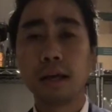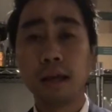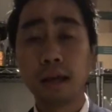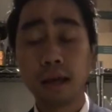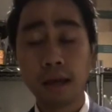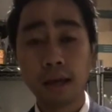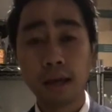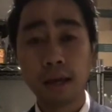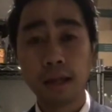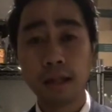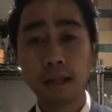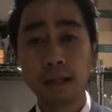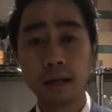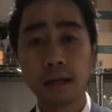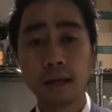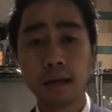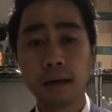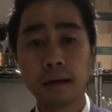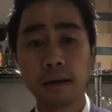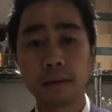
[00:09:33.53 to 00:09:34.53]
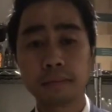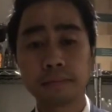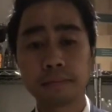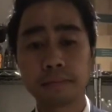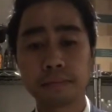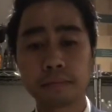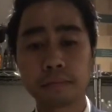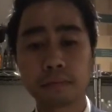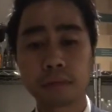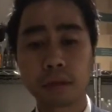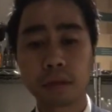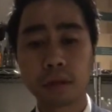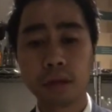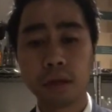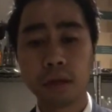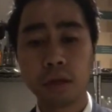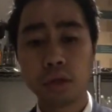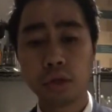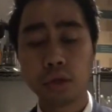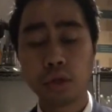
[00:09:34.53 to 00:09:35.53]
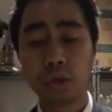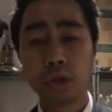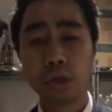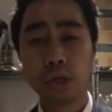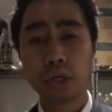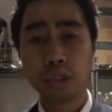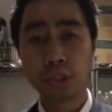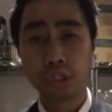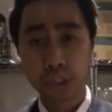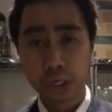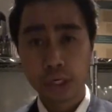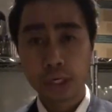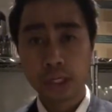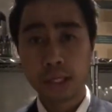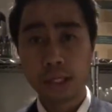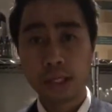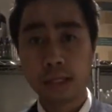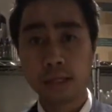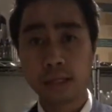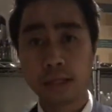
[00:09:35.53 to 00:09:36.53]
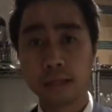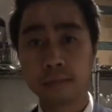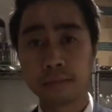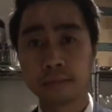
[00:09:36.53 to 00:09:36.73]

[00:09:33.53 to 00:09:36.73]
and your journey,